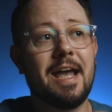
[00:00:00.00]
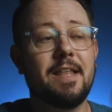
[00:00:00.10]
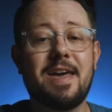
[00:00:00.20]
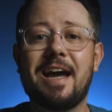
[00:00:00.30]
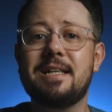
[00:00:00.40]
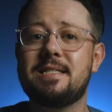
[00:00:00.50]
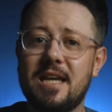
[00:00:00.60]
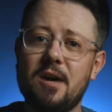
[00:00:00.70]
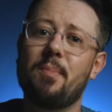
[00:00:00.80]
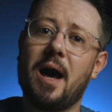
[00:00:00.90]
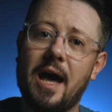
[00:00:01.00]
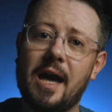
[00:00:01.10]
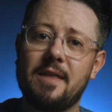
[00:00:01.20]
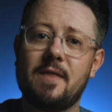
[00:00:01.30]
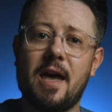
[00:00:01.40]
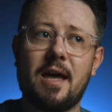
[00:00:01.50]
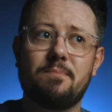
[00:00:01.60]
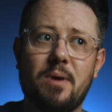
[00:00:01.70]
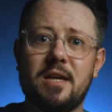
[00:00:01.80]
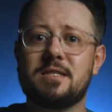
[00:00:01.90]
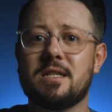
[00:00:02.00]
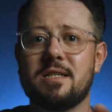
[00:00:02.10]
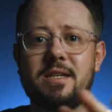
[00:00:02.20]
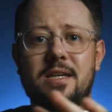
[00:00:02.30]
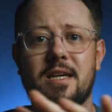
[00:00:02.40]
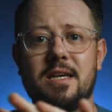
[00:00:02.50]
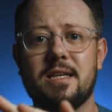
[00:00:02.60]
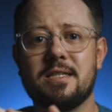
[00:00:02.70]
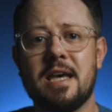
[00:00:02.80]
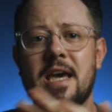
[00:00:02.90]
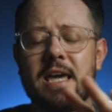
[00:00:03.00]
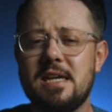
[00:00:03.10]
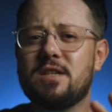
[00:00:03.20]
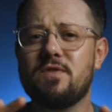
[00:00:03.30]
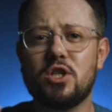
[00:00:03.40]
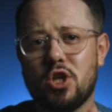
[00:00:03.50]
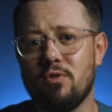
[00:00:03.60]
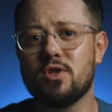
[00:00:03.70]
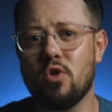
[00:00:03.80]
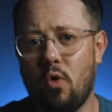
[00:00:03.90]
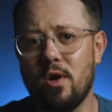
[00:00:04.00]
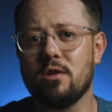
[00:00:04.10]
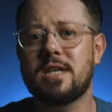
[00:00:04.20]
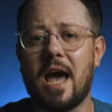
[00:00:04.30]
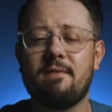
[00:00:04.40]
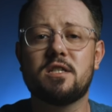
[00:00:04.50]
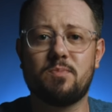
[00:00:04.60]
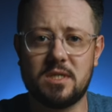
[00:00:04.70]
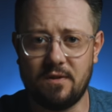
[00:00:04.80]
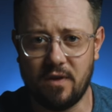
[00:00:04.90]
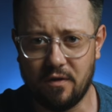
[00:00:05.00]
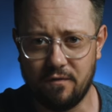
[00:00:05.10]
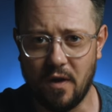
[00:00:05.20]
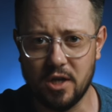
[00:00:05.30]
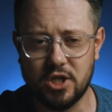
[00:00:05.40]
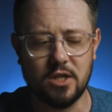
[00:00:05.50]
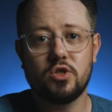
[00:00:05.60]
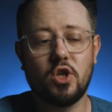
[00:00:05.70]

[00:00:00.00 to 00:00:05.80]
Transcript: And the idea behind that basically is each of the chosen oils have a specific function.